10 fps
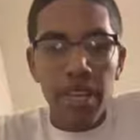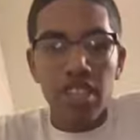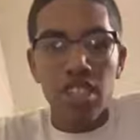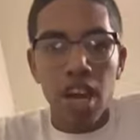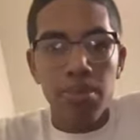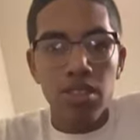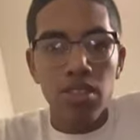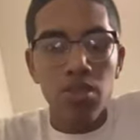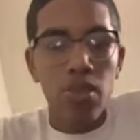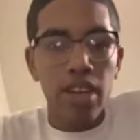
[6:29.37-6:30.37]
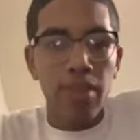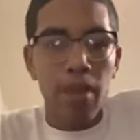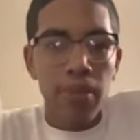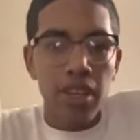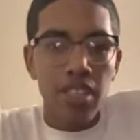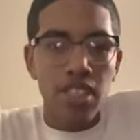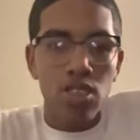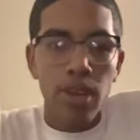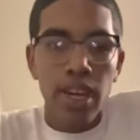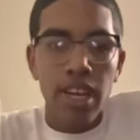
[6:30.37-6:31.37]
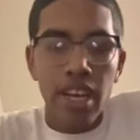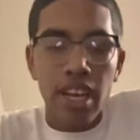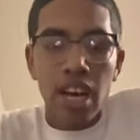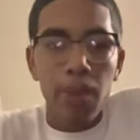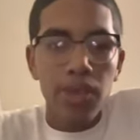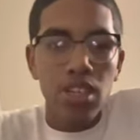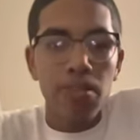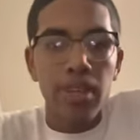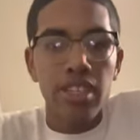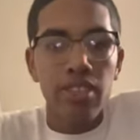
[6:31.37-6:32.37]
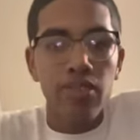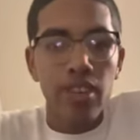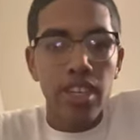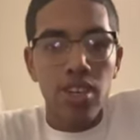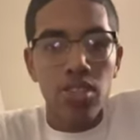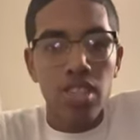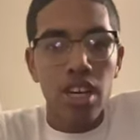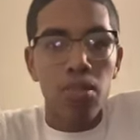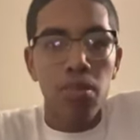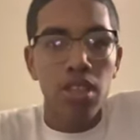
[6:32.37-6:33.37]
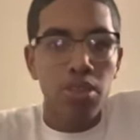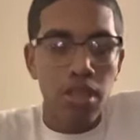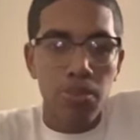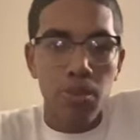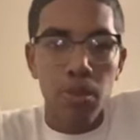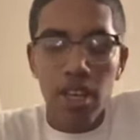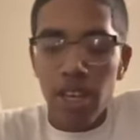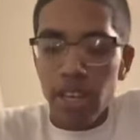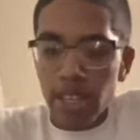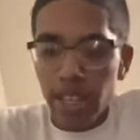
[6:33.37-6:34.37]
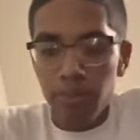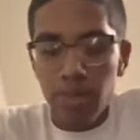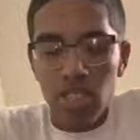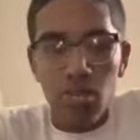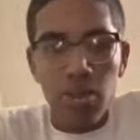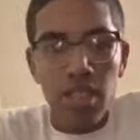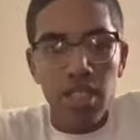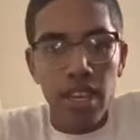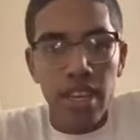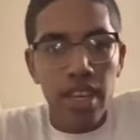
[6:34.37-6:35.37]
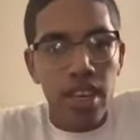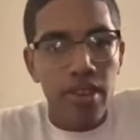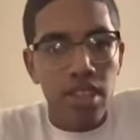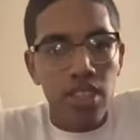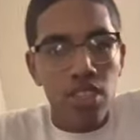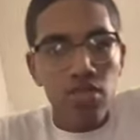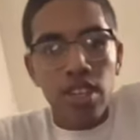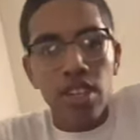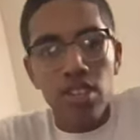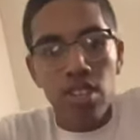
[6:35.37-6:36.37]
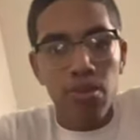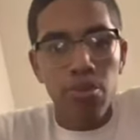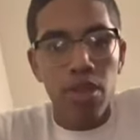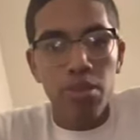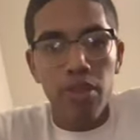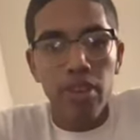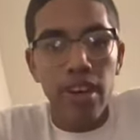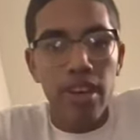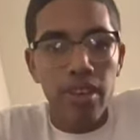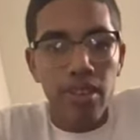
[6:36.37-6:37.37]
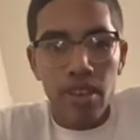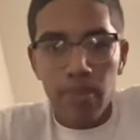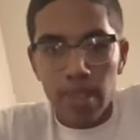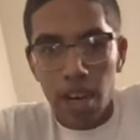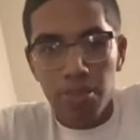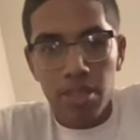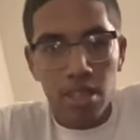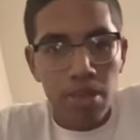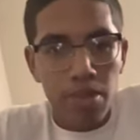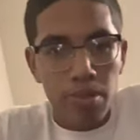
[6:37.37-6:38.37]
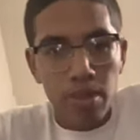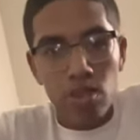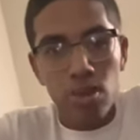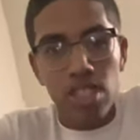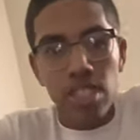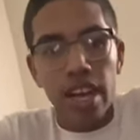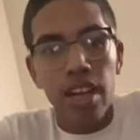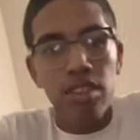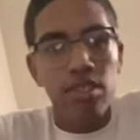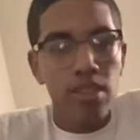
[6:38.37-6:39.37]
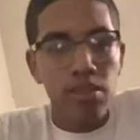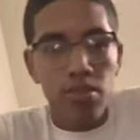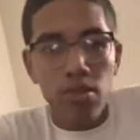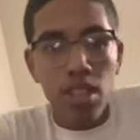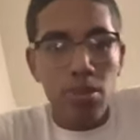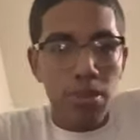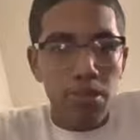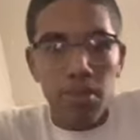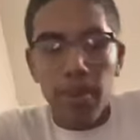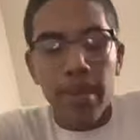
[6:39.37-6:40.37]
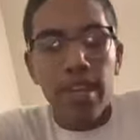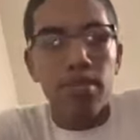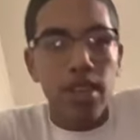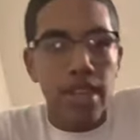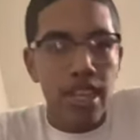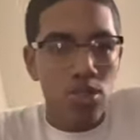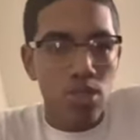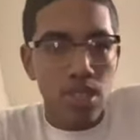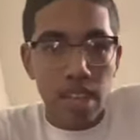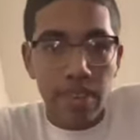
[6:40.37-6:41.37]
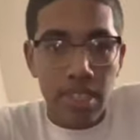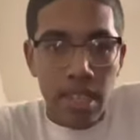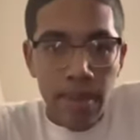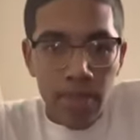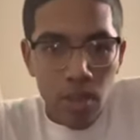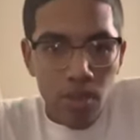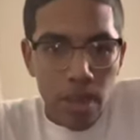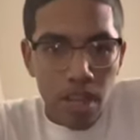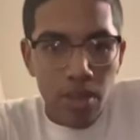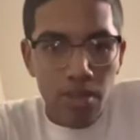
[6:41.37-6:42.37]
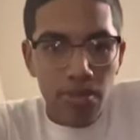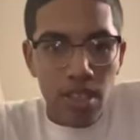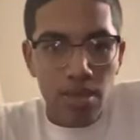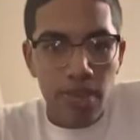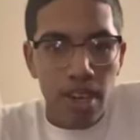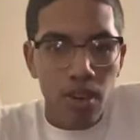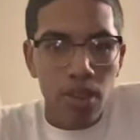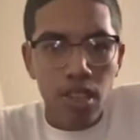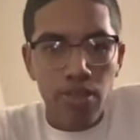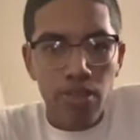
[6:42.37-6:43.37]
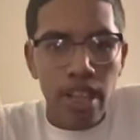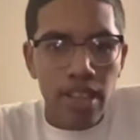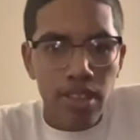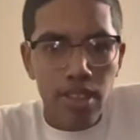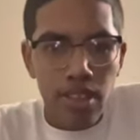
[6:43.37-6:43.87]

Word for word: get a job soon. When I get my money situated, I'm gonna start making videos to help other people, like Mr. Beast. I like how he does his videos, and Pretty Boy Fredo helps other people, switch lives like with other people. But I'm not gonna can't switch lives for anyone because I'm not old enough for that.